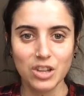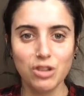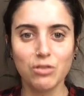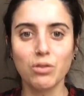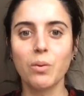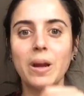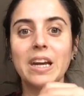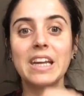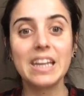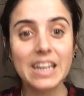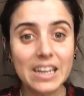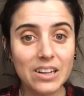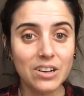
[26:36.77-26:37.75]
You've already
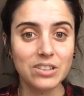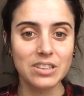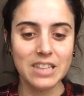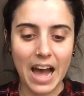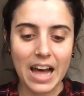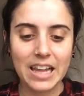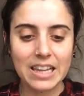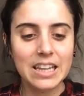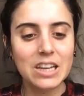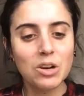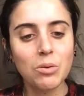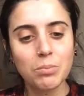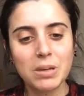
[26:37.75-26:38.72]
healed that
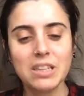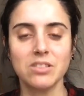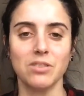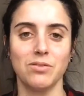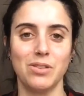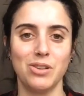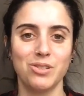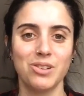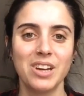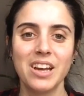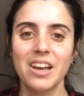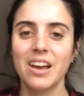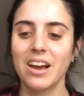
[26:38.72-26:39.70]
little piece of you.
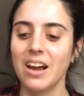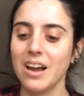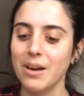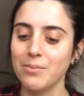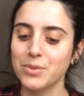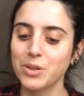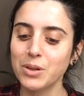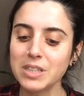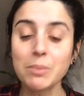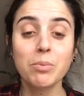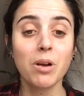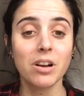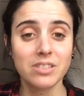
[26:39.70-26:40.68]
So it's
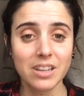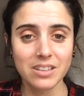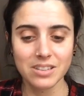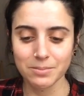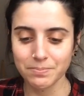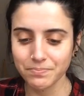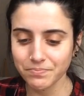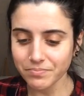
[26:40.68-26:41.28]
a process.